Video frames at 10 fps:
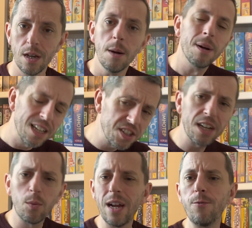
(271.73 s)
But let's get
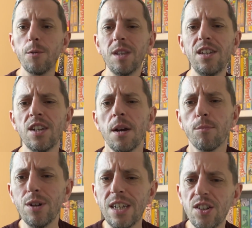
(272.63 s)
away from these
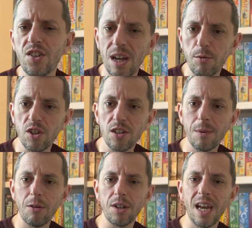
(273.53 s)
preconceptions
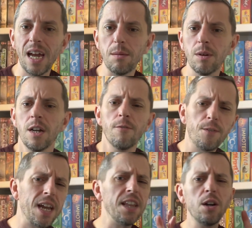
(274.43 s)
about the game.
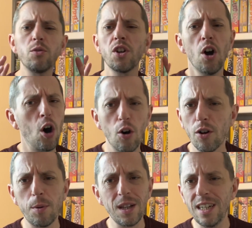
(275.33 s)
Forget those
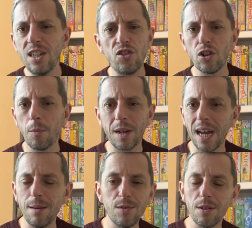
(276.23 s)
horrible eShop
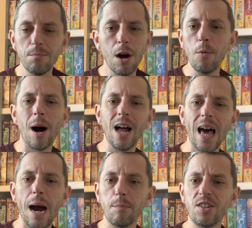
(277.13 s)
games and mobile
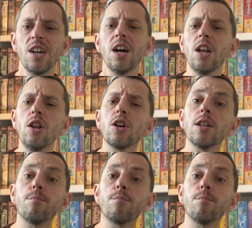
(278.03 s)
apps, and look at the